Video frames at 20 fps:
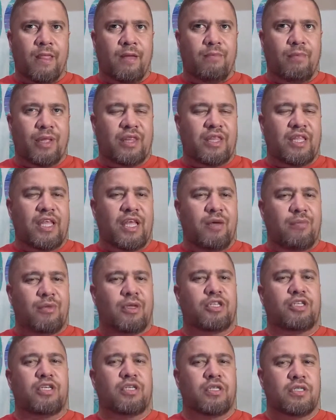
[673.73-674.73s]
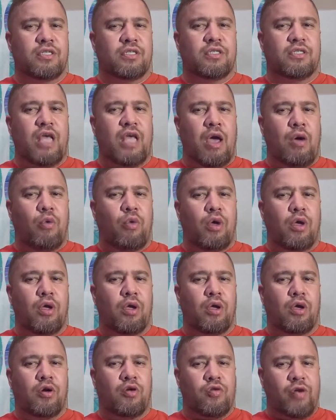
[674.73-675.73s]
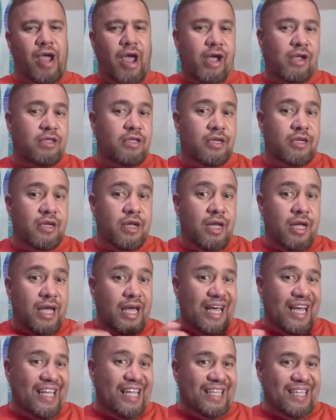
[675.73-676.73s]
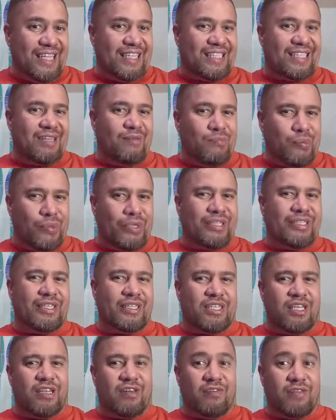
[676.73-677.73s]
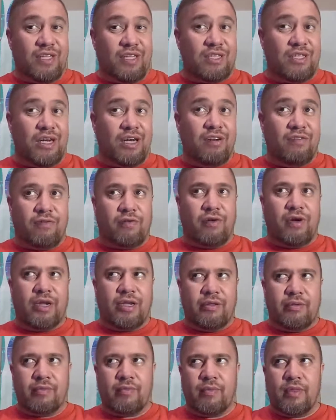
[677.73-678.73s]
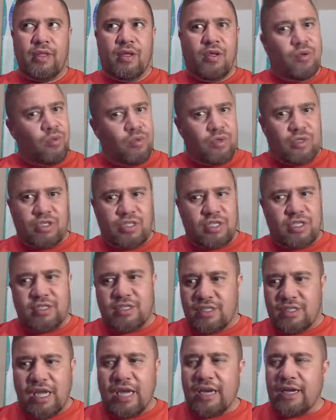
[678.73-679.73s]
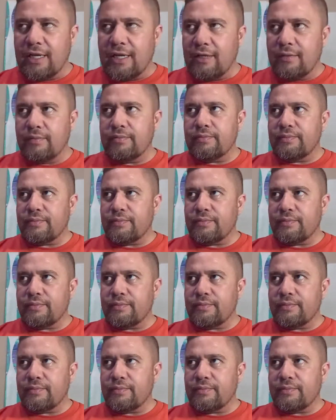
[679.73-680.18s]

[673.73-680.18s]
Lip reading: but the images that were created in the simplicity of the delivery was just stunning.